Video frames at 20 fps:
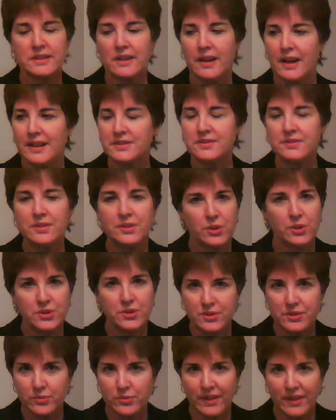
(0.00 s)

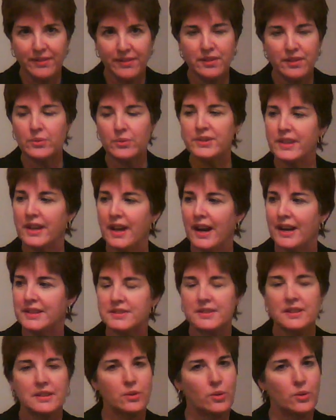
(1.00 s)
Constitution with you, and you guys
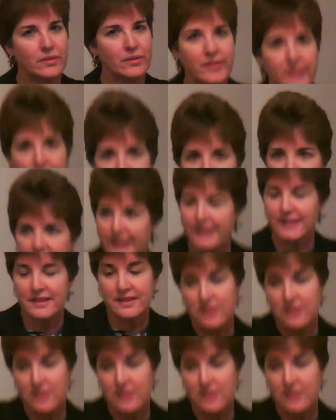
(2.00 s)
can go over that A to Z